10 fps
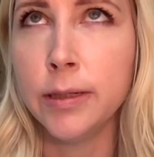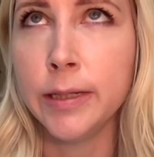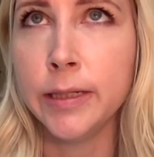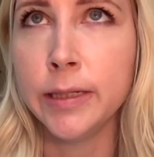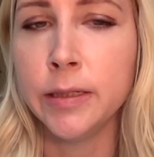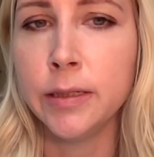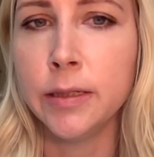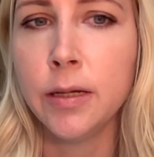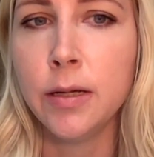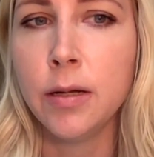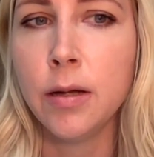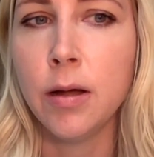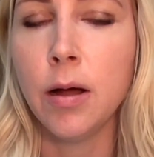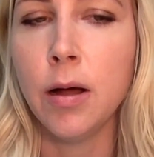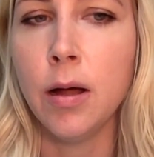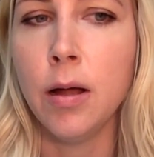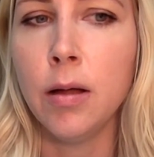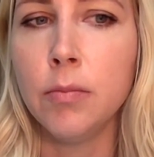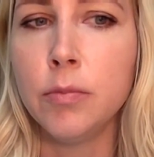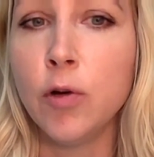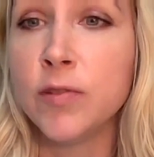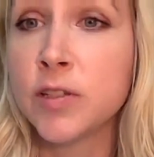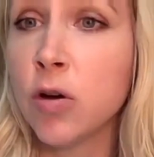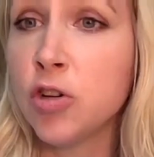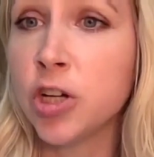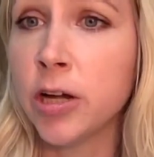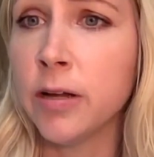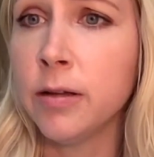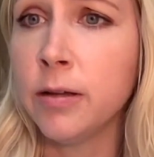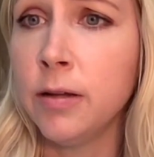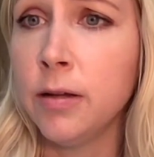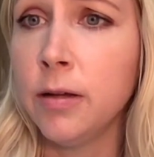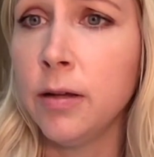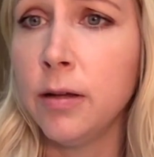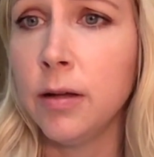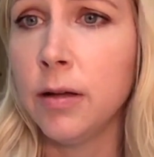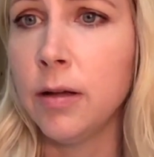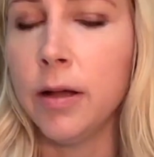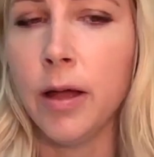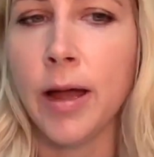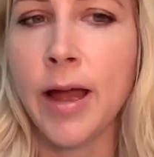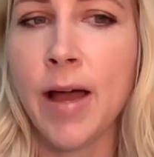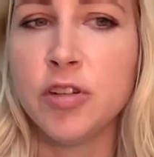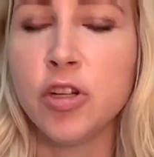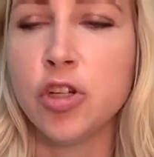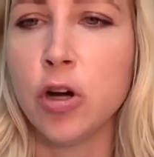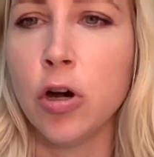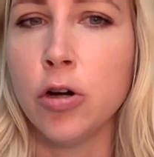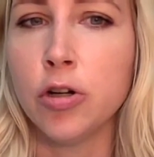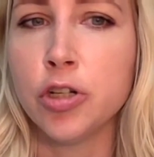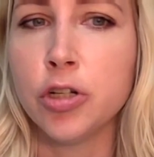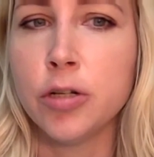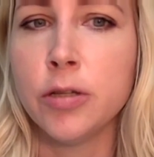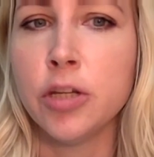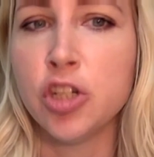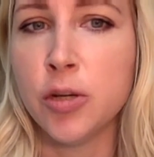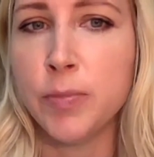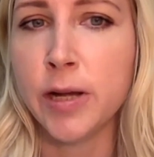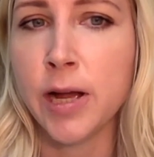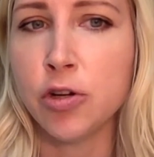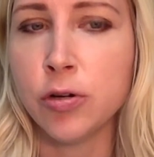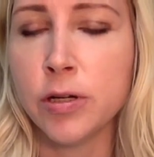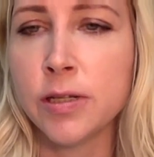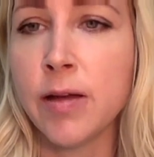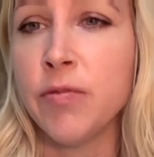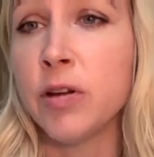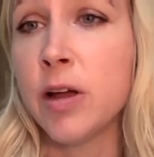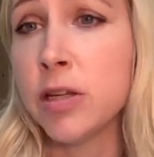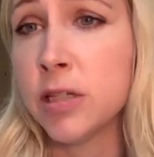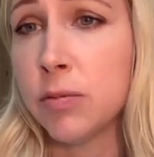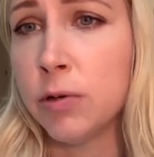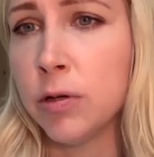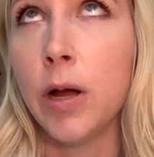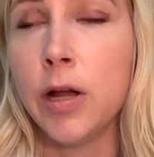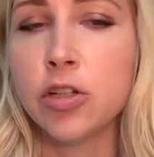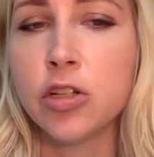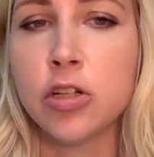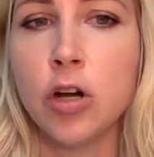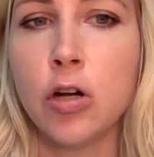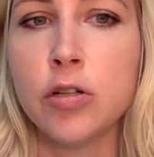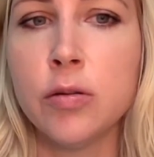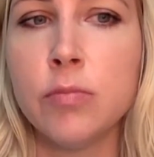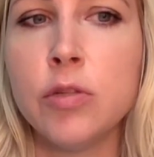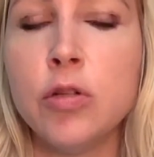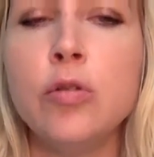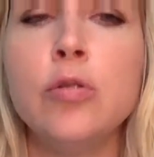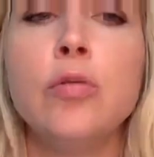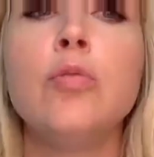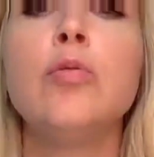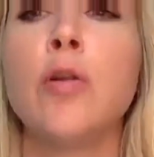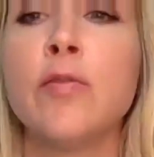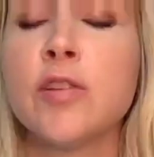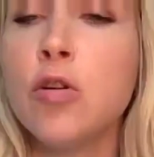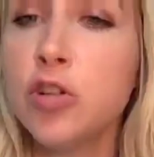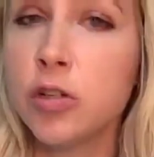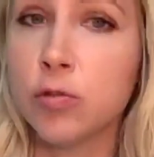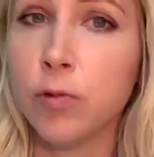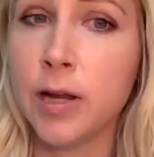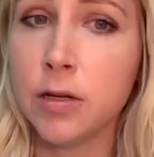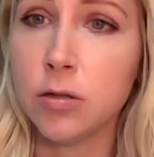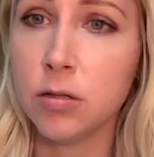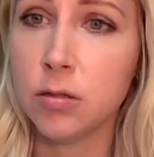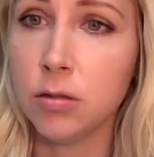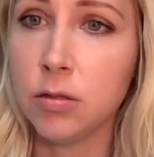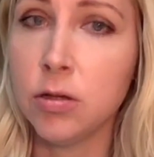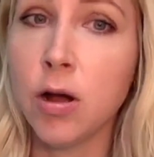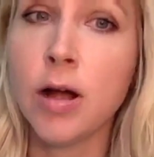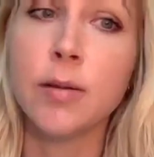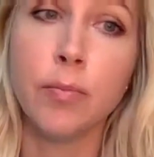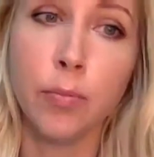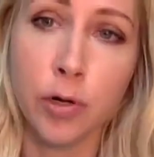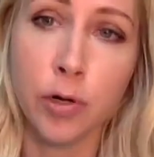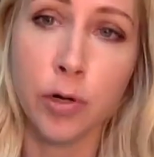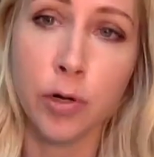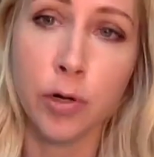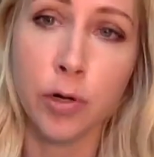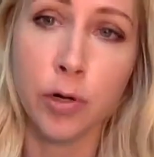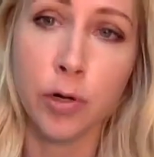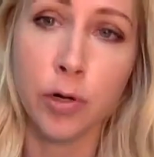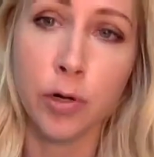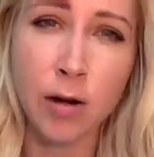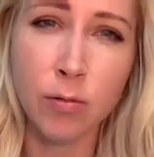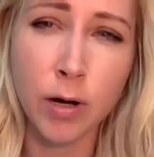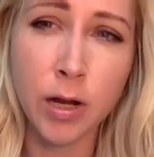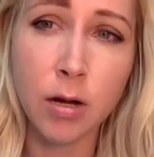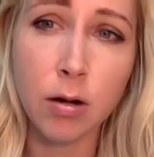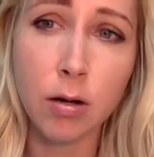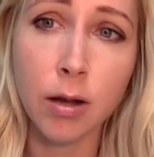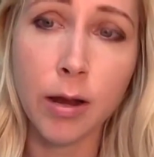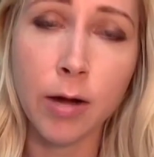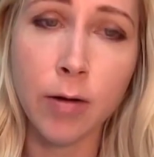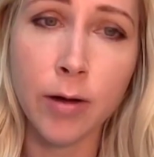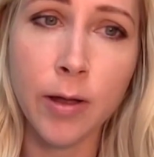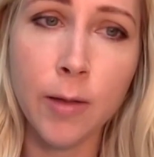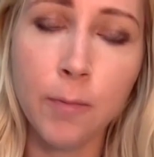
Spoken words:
in Nova Scotia, I have to charge the shipping address of the customer. I actually charge them to Nova Scotia's rate, not British Columbia. Is that right, Ariel?